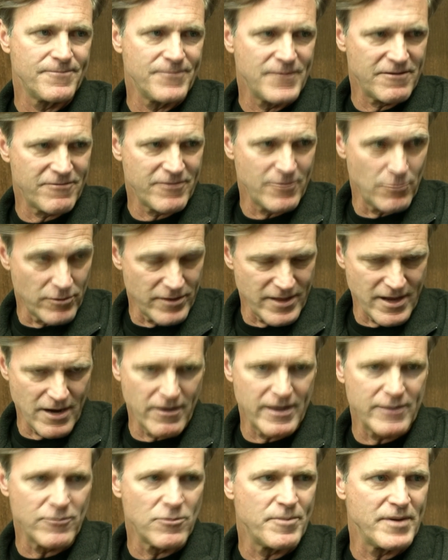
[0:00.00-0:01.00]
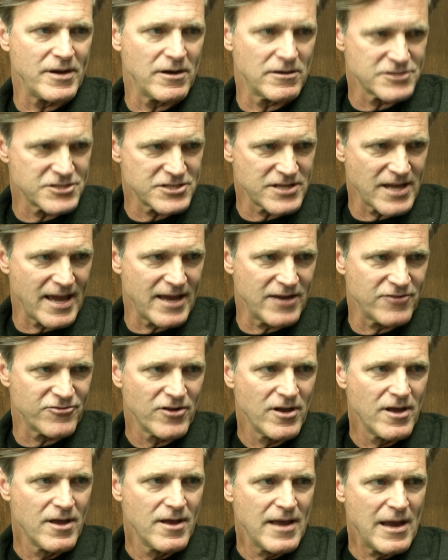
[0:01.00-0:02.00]
if he were there, he would be on stage
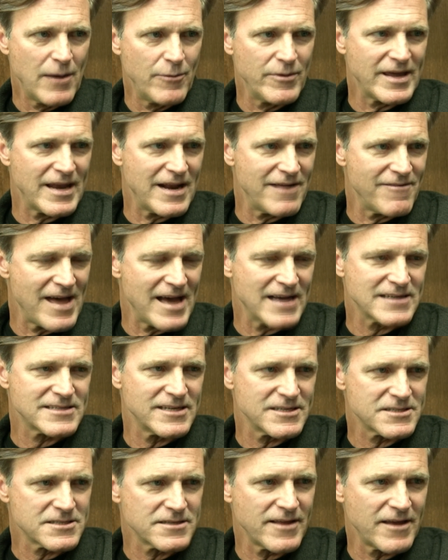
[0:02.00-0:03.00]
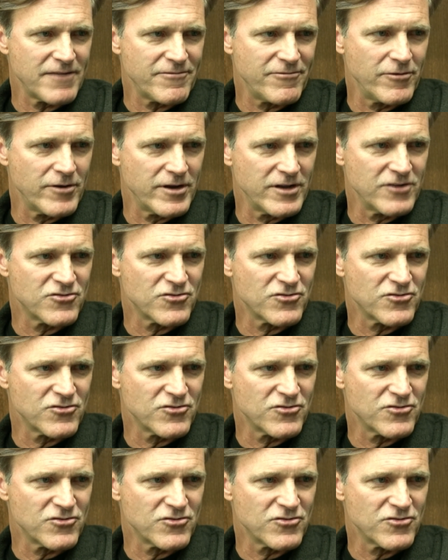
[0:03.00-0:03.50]
and we could have access to that footage.